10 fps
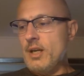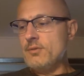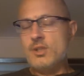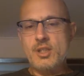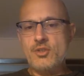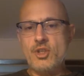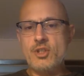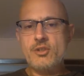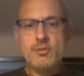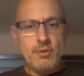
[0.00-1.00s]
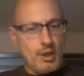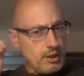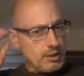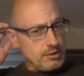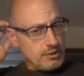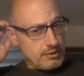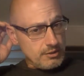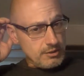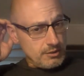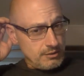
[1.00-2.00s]
ever sees this, because this
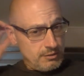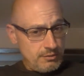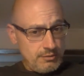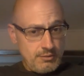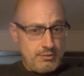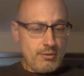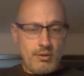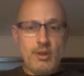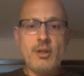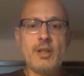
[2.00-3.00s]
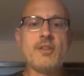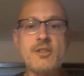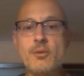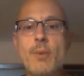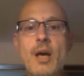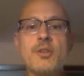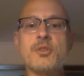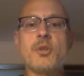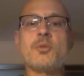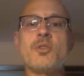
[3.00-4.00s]
is, like, these are
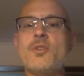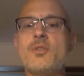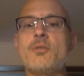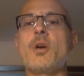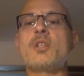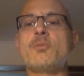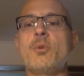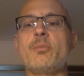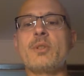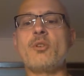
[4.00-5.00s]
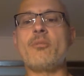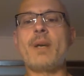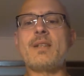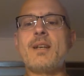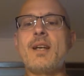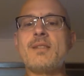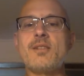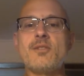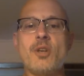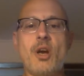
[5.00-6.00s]
milestones of the Civil Rights Movement. So if my task
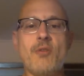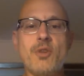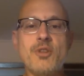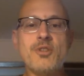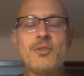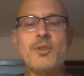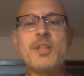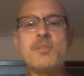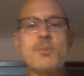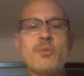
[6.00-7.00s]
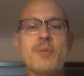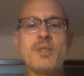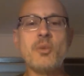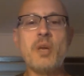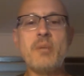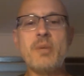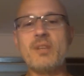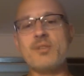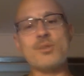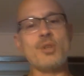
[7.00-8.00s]
is to cover the Civil Rights Movement in 20
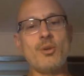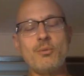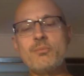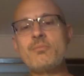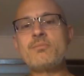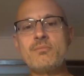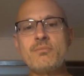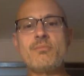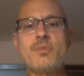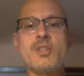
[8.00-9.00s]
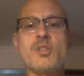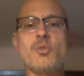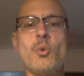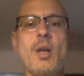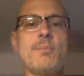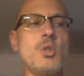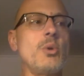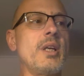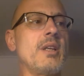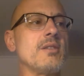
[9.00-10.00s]
minutes or so, this is what I'm
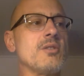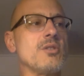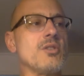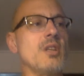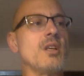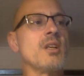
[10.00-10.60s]
doing. It's just